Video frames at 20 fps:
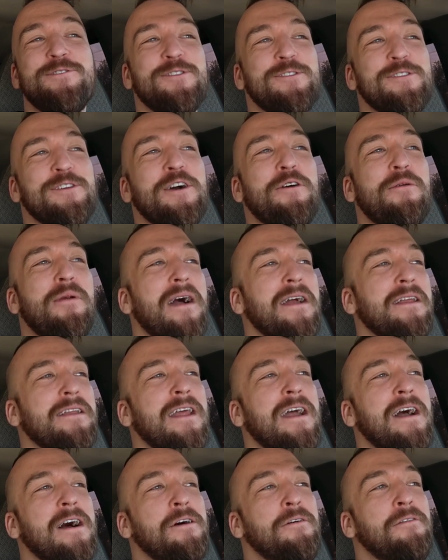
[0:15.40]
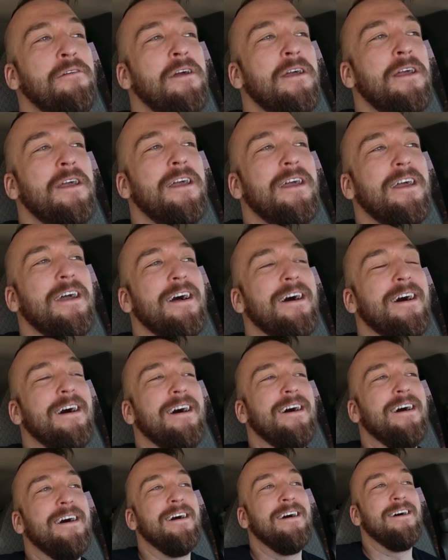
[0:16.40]
studio right now.
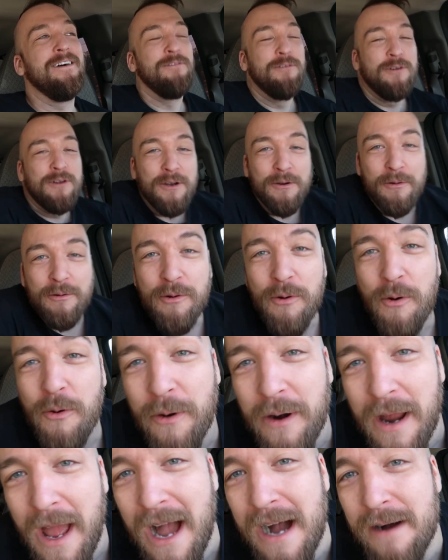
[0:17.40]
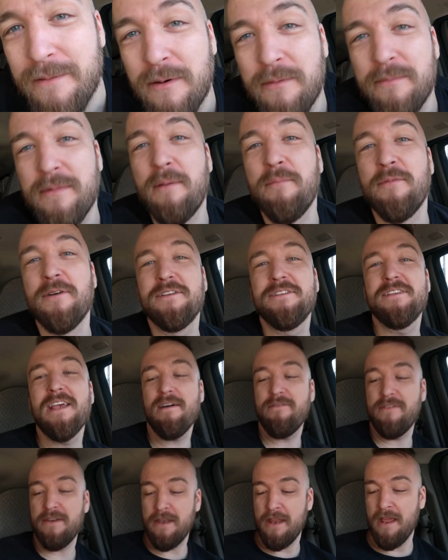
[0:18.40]
Uh, we're gonna record album number
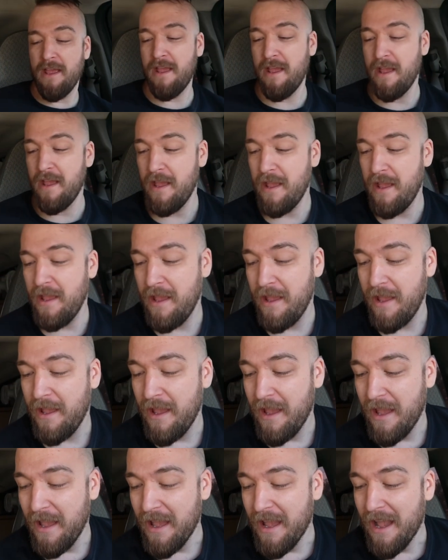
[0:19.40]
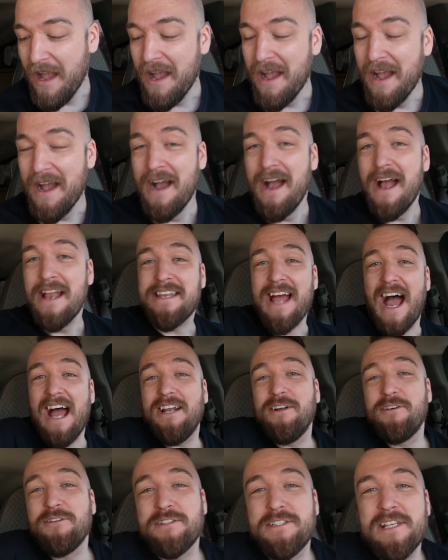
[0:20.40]
seven.
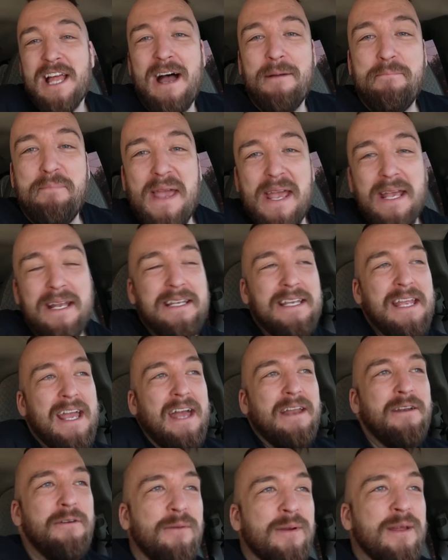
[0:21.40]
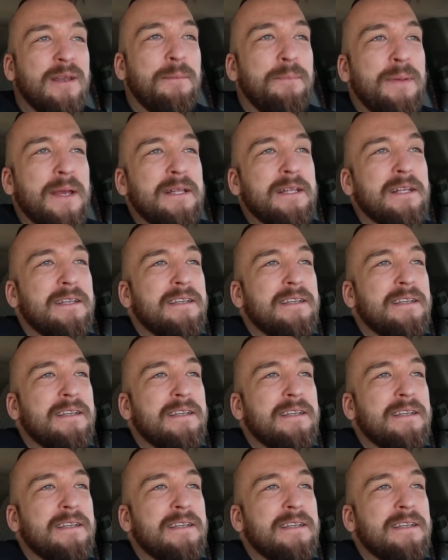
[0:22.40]
Title is not picked yet. We're gonna pick